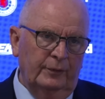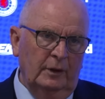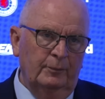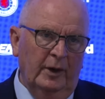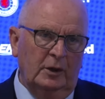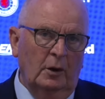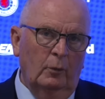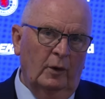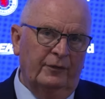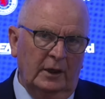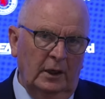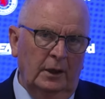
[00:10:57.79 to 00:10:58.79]
can pick up
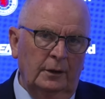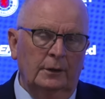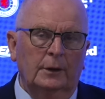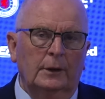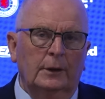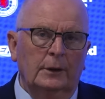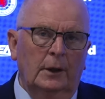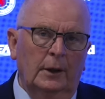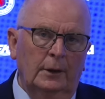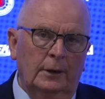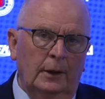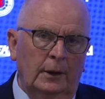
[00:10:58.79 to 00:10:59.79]
with again,
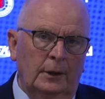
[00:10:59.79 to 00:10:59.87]
and